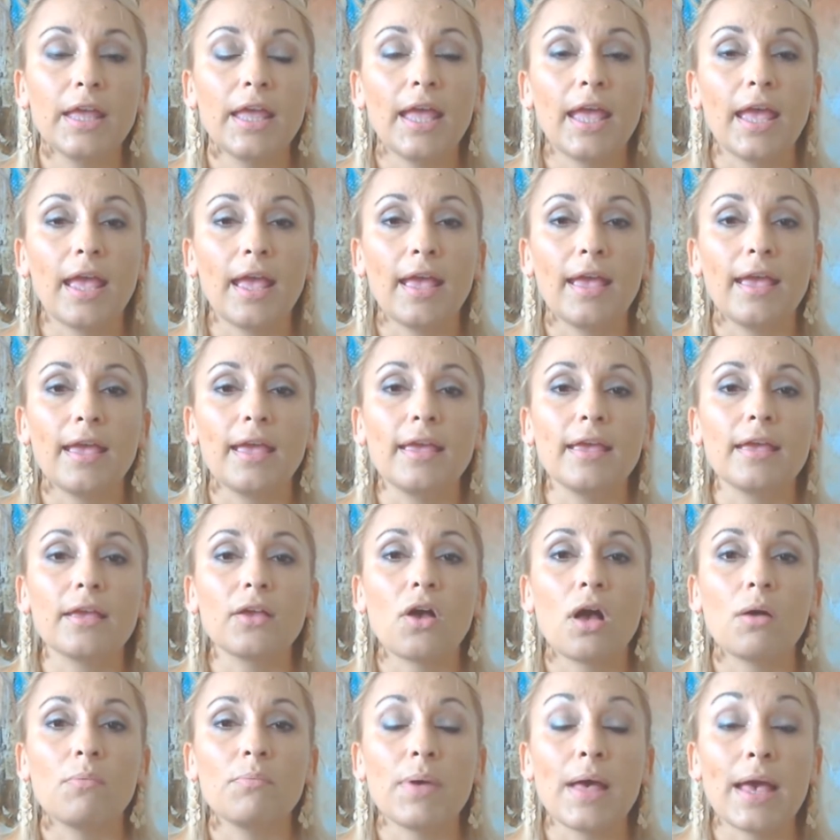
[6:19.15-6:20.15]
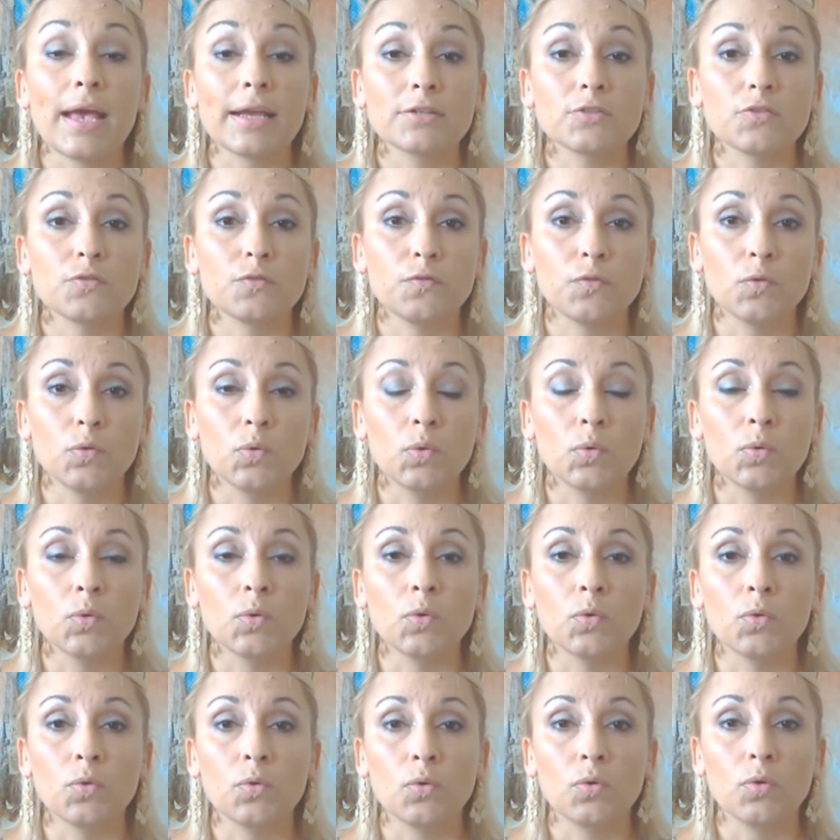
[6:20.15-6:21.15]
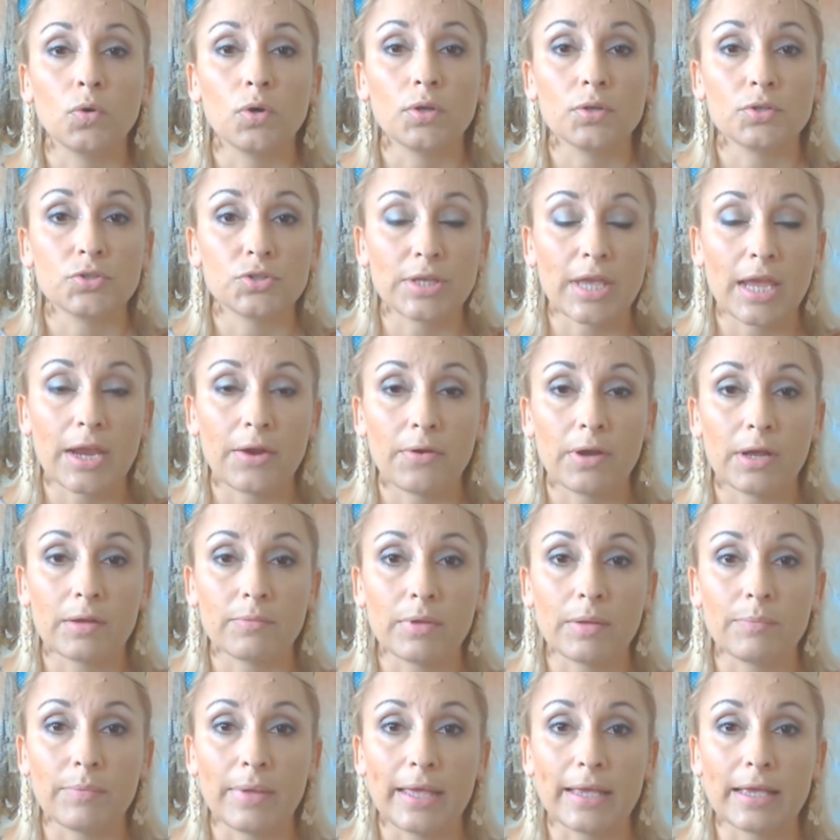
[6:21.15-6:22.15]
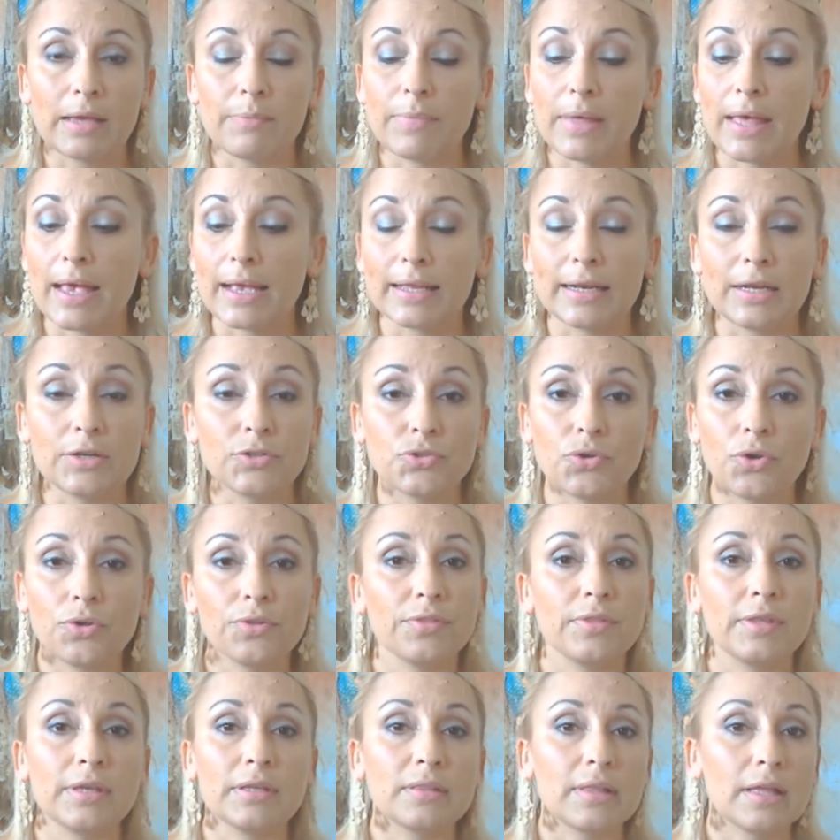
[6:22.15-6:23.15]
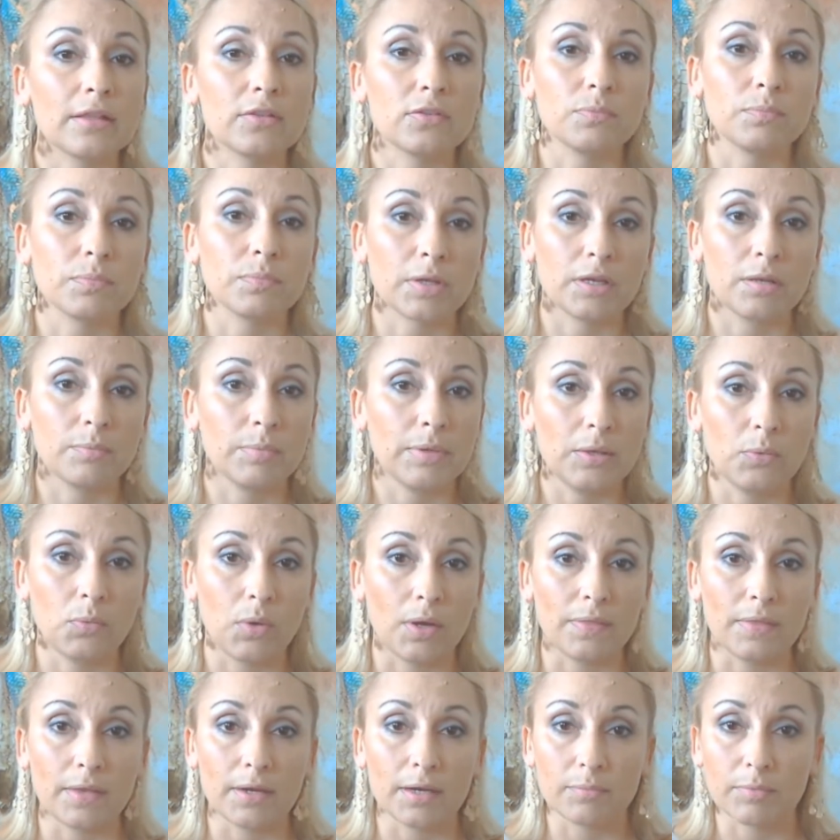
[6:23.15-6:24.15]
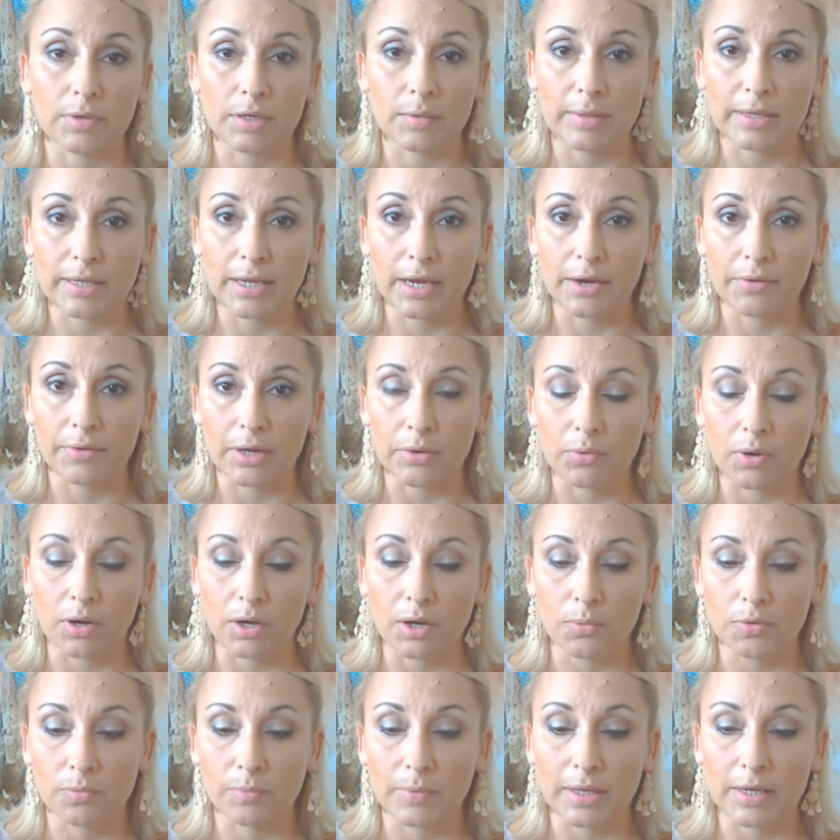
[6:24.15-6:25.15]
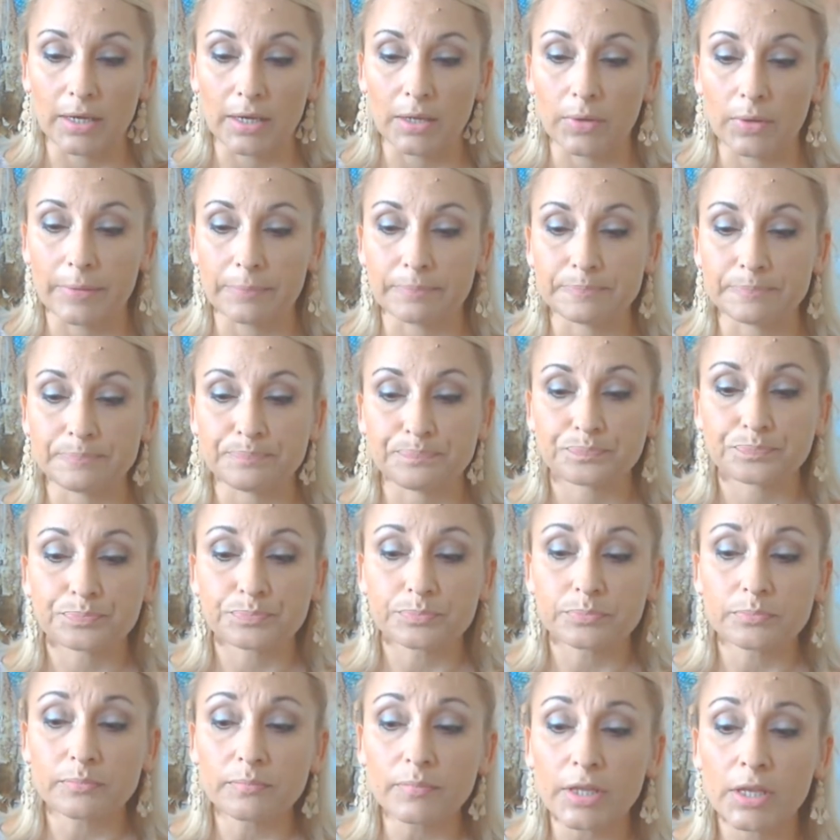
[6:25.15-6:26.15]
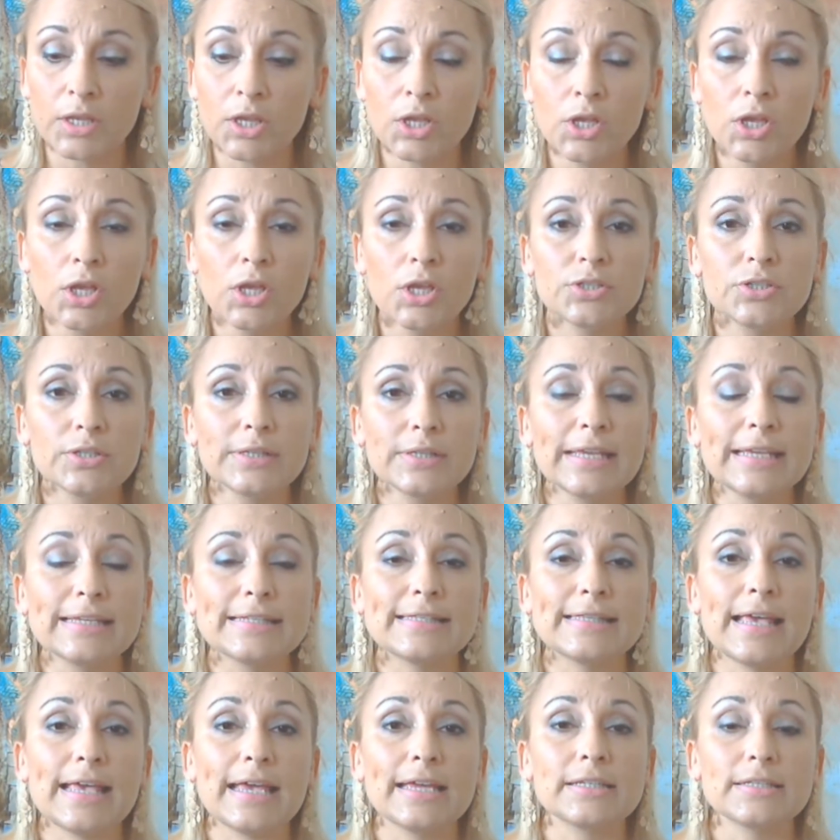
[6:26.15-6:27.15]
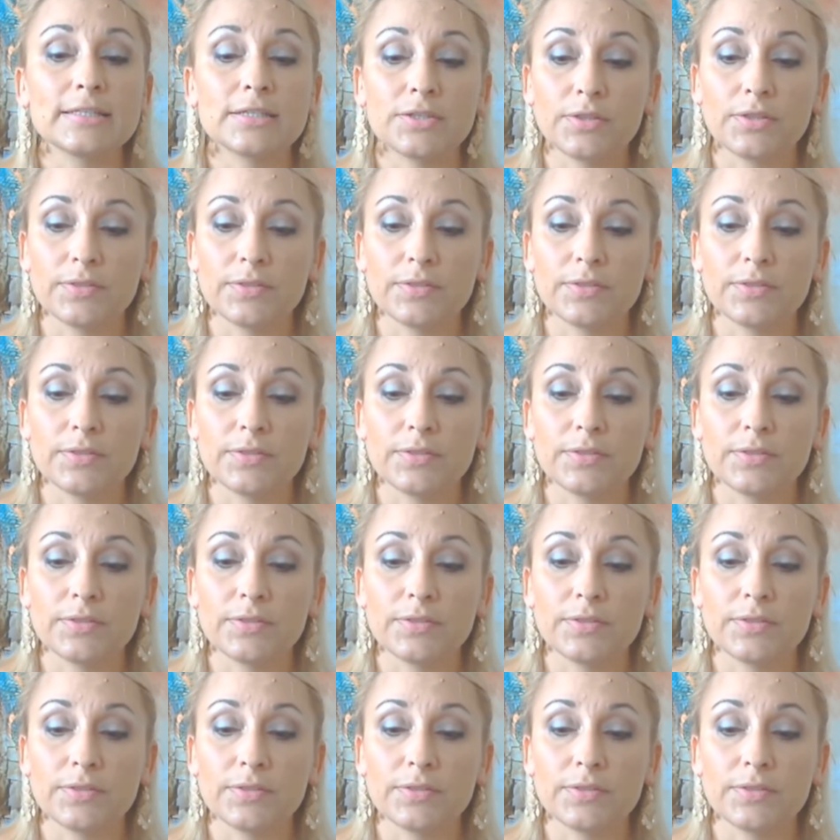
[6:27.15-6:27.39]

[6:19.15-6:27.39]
a compact to carry in my makeup bag, and I don't think that's going to be one that I'm going to be carrying around with me anyway. So yes, that